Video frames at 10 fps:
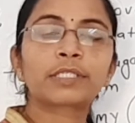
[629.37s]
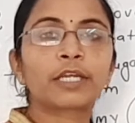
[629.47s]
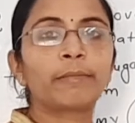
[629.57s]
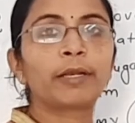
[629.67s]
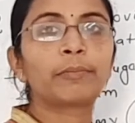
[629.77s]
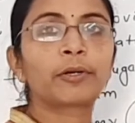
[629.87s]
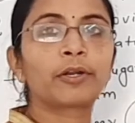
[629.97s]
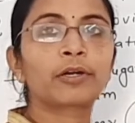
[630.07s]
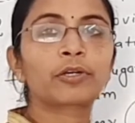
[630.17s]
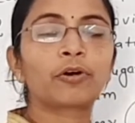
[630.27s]
stable
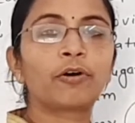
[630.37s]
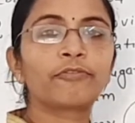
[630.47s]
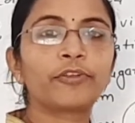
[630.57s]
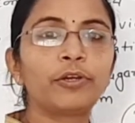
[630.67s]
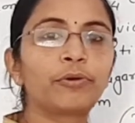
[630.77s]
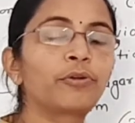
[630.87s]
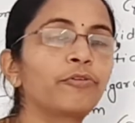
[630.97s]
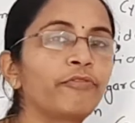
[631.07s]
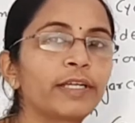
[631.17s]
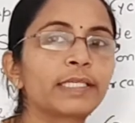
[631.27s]
product of
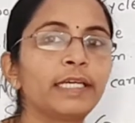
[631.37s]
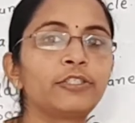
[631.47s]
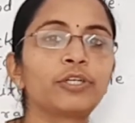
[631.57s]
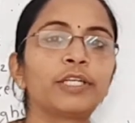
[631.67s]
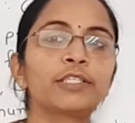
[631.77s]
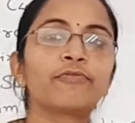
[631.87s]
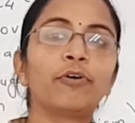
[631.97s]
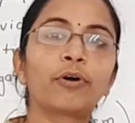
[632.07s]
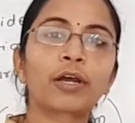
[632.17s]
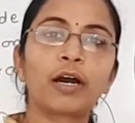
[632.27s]
CO2 fixation is
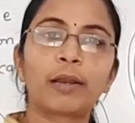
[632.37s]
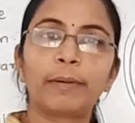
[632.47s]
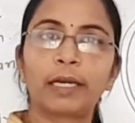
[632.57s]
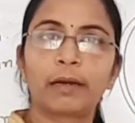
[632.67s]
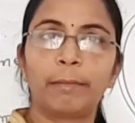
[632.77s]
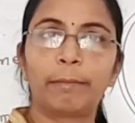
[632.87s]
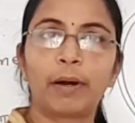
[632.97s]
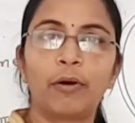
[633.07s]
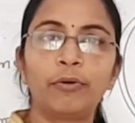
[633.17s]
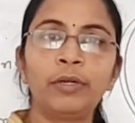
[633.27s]
4 carbon
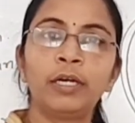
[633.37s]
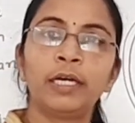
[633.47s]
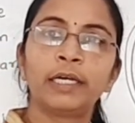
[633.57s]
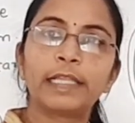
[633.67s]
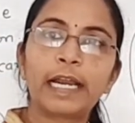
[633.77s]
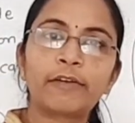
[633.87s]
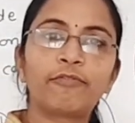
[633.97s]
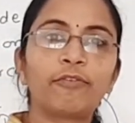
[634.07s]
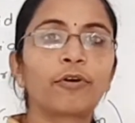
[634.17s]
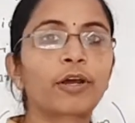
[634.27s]
compound. That
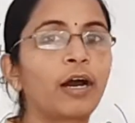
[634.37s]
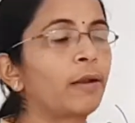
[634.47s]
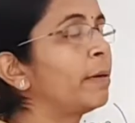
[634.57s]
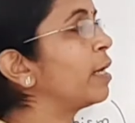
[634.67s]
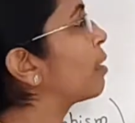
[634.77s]
4 carbon